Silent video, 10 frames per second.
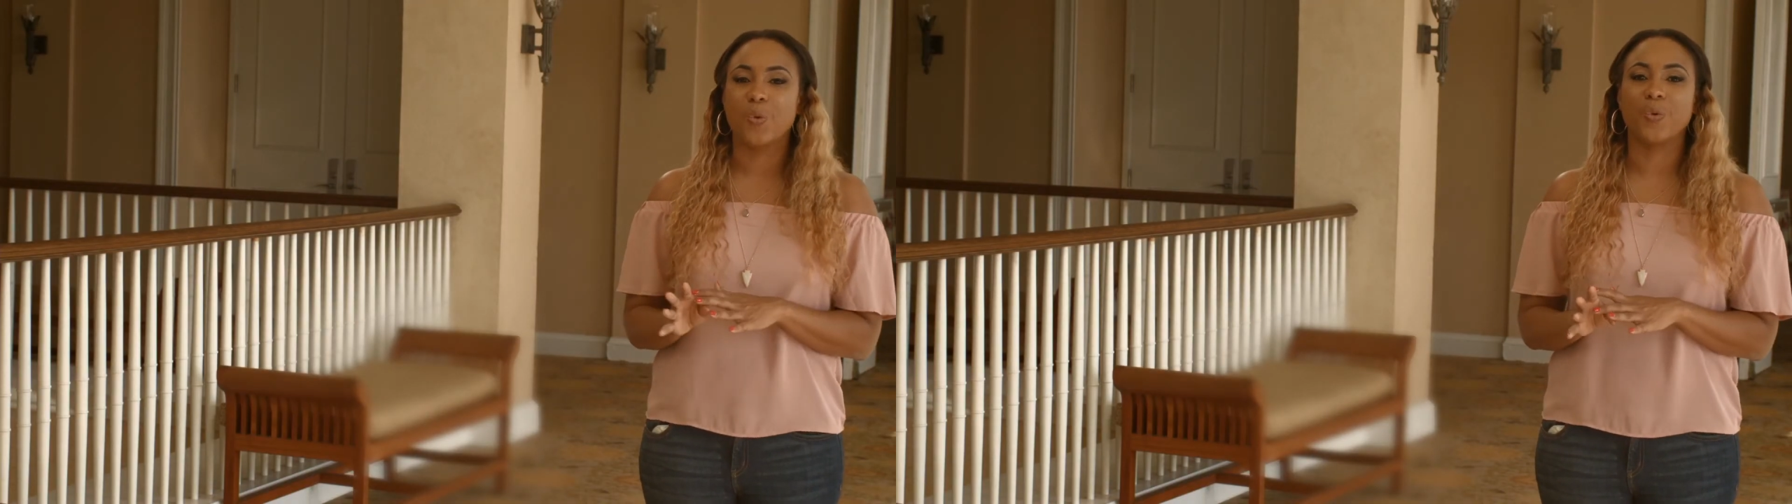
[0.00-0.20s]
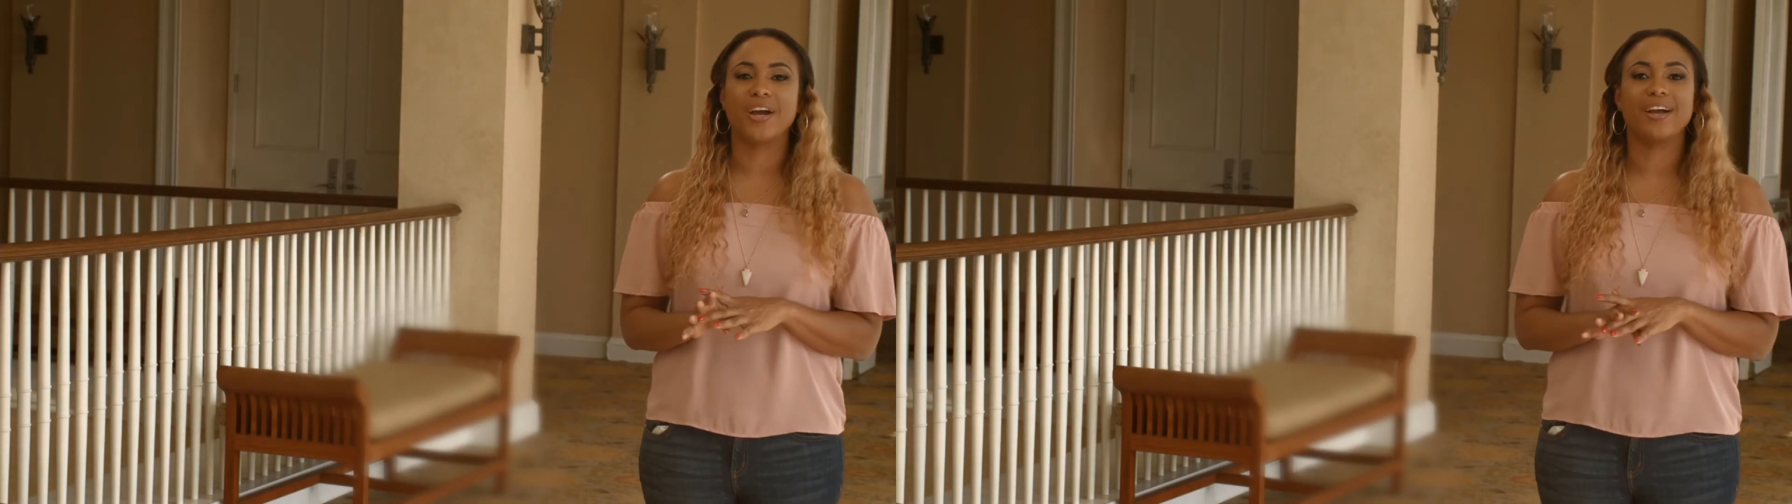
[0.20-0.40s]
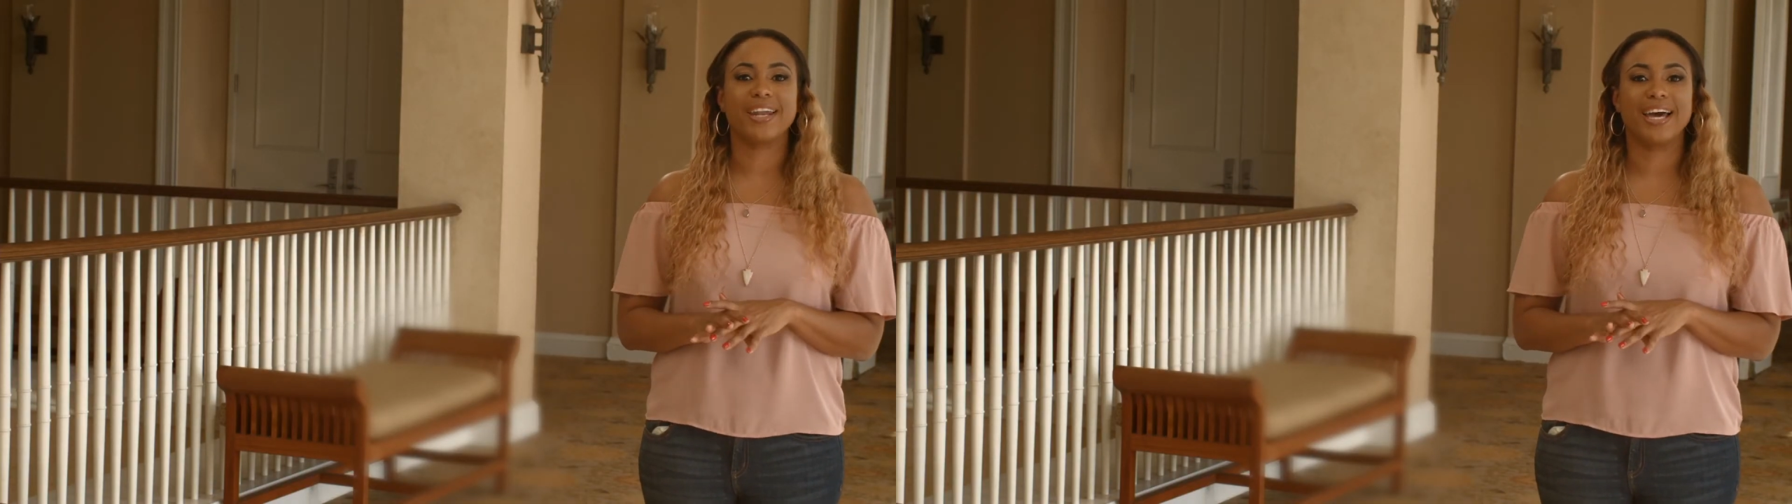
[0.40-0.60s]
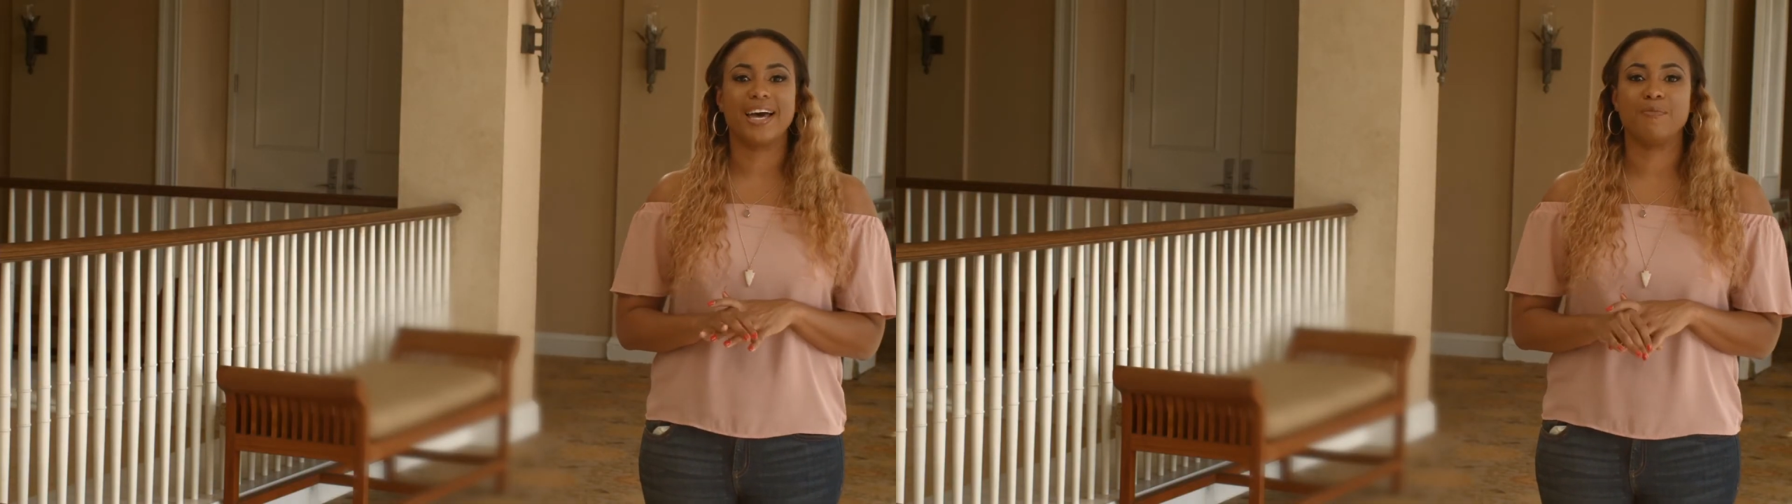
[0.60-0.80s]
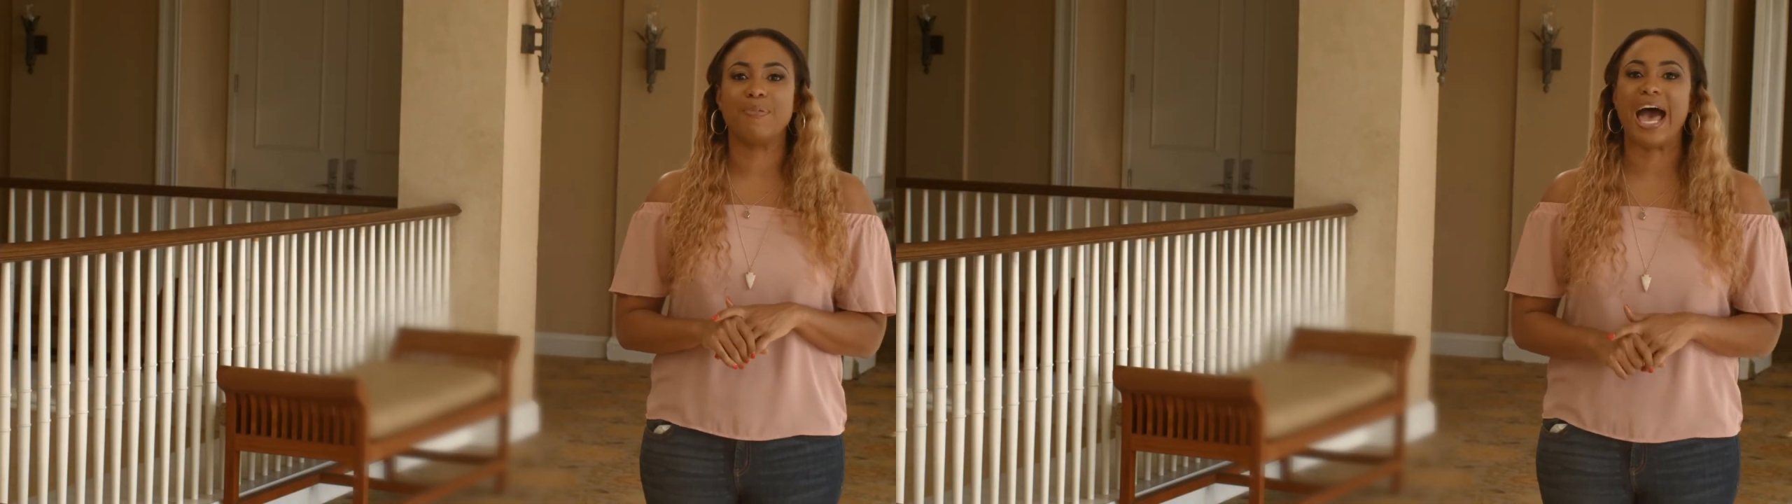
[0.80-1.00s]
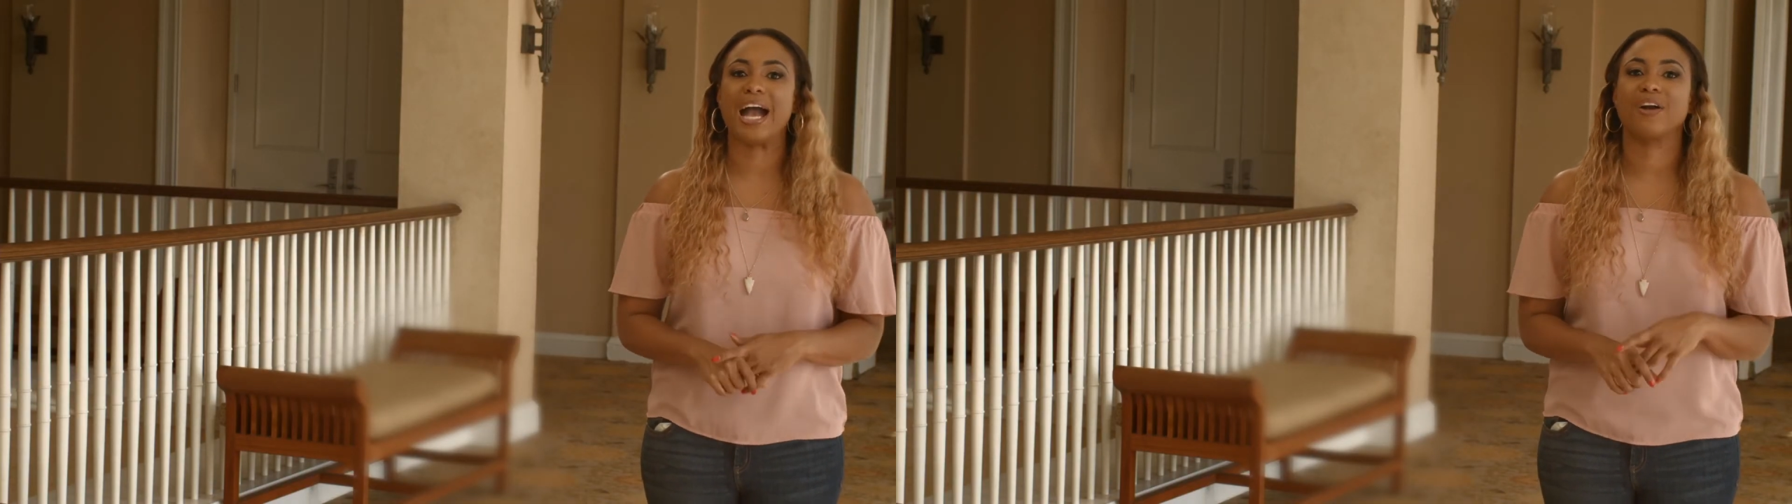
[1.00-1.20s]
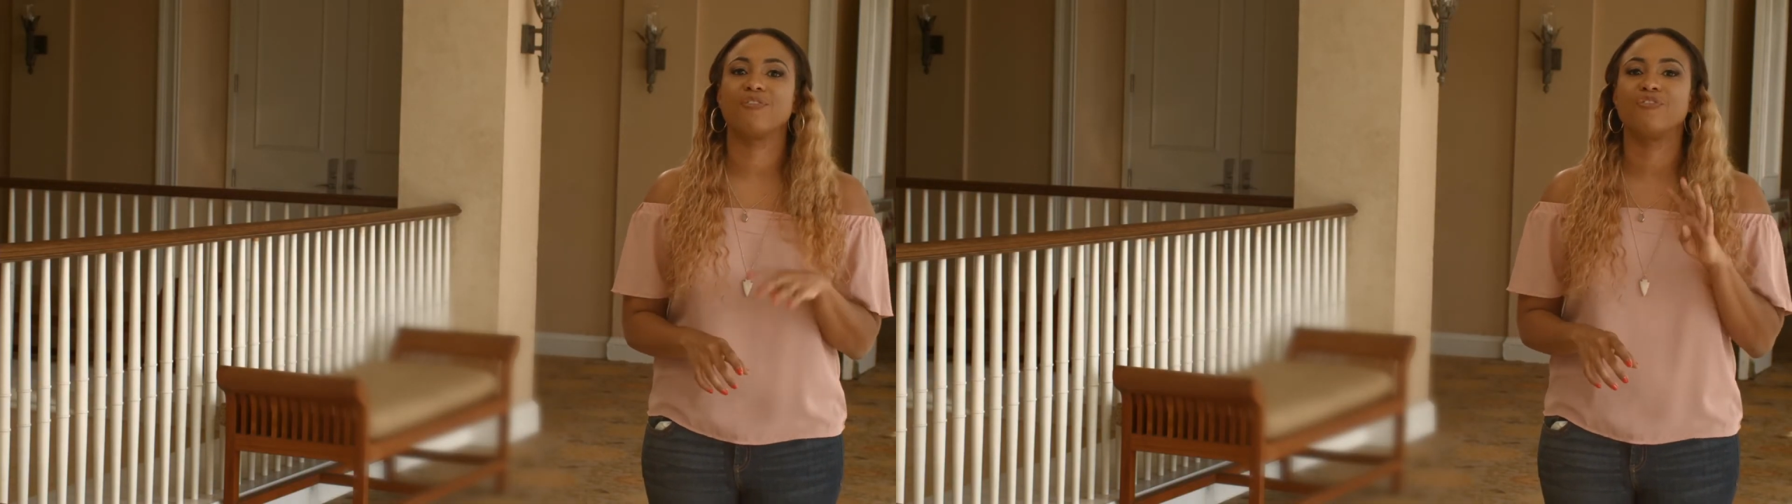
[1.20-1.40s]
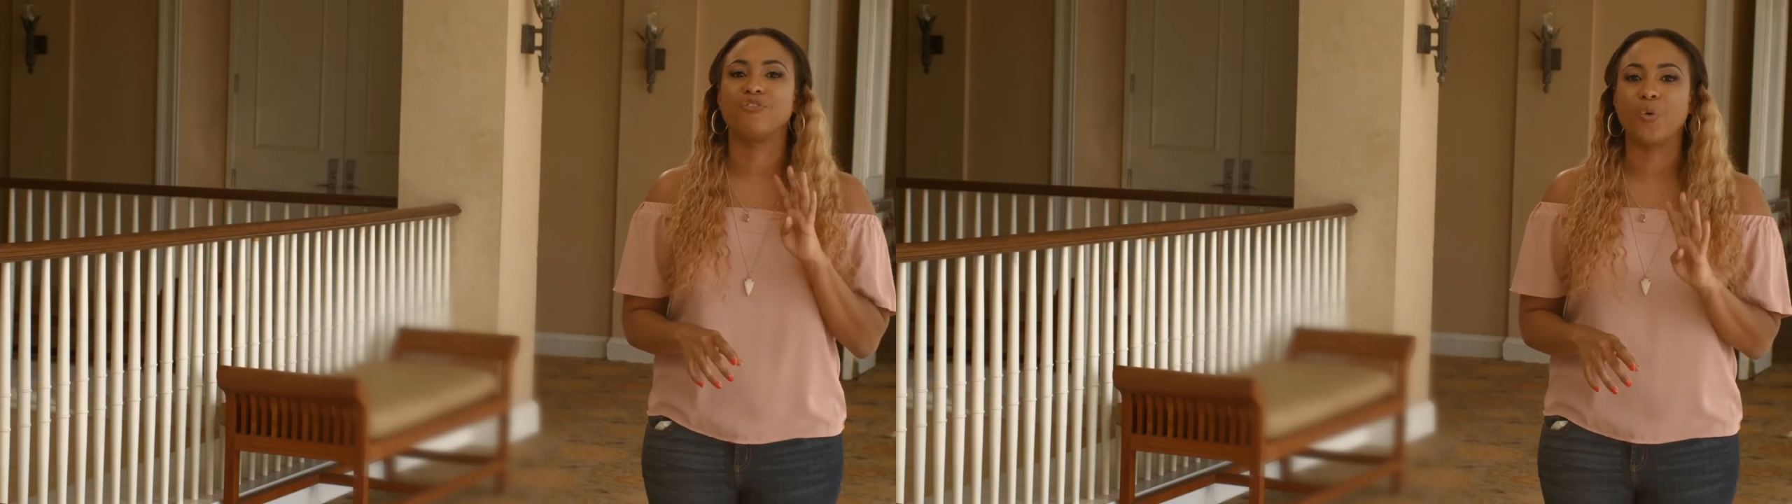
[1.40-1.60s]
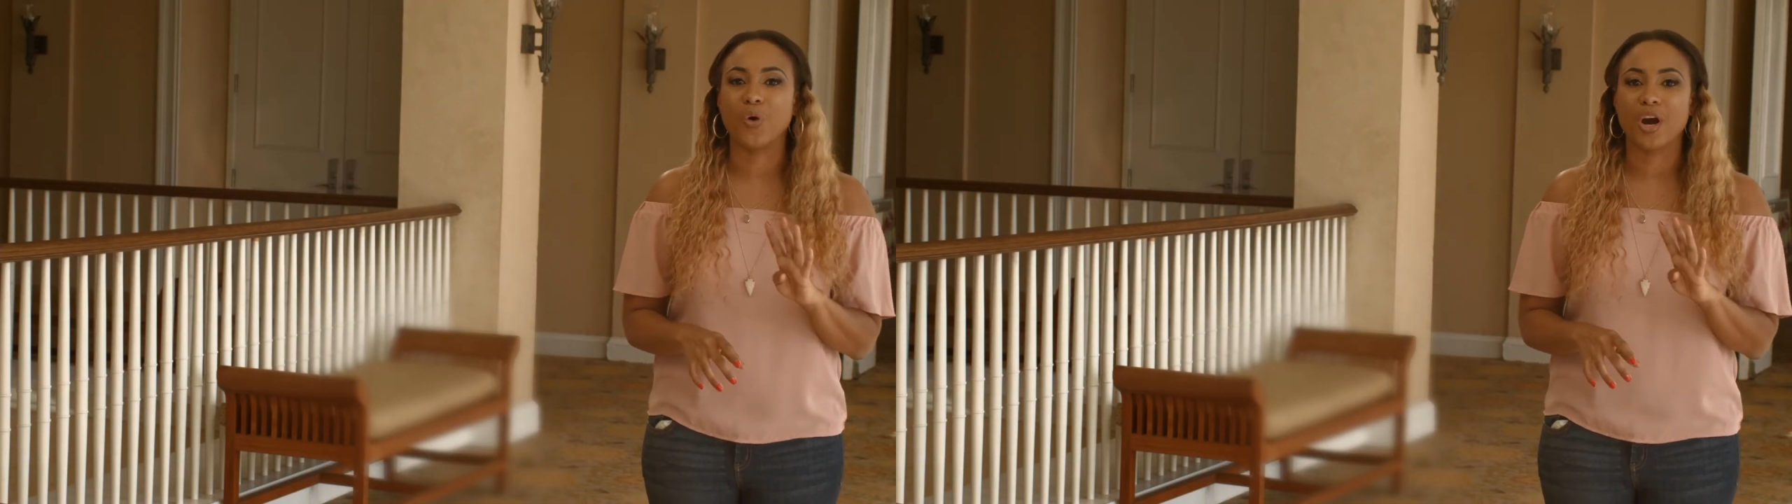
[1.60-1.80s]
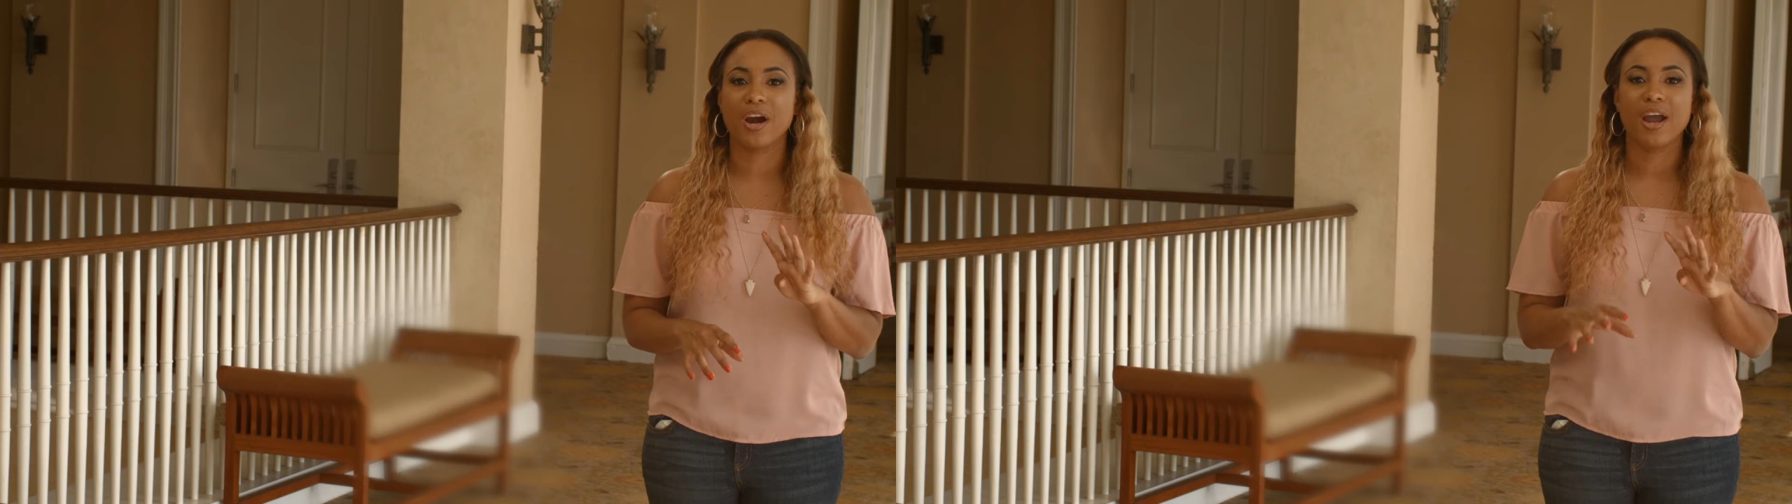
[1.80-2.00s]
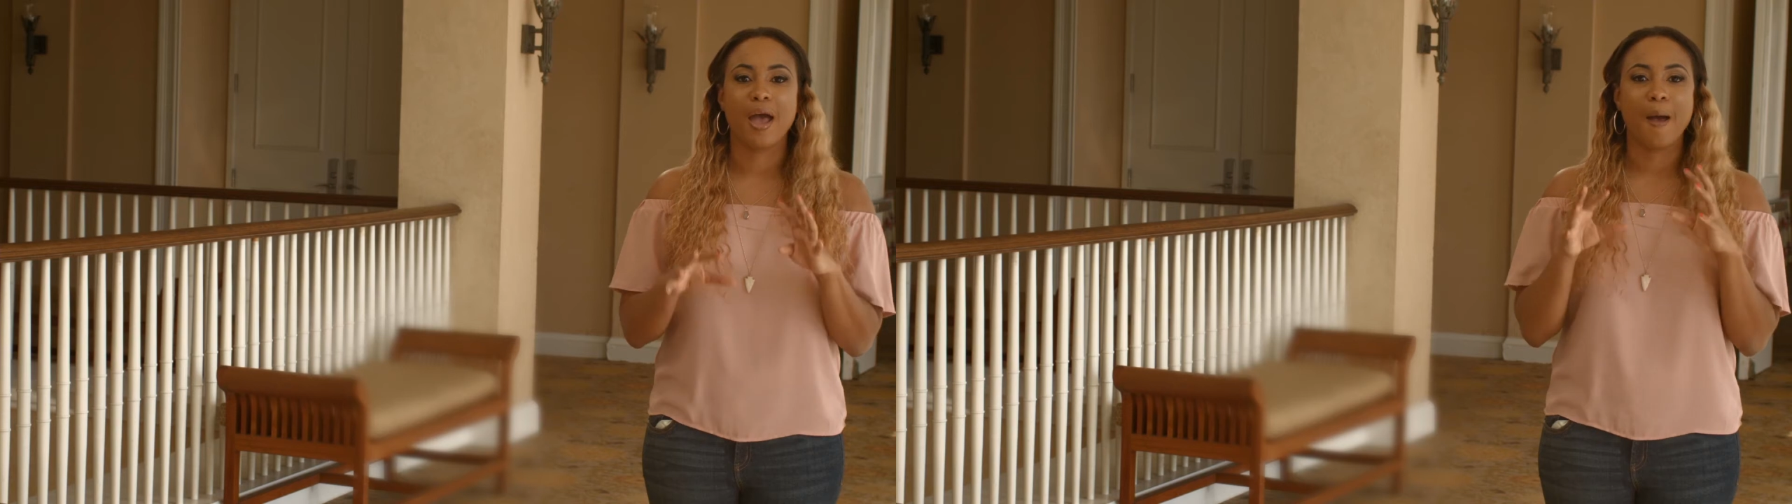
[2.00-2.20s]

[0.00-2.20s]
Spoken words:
we're gonna unpack 4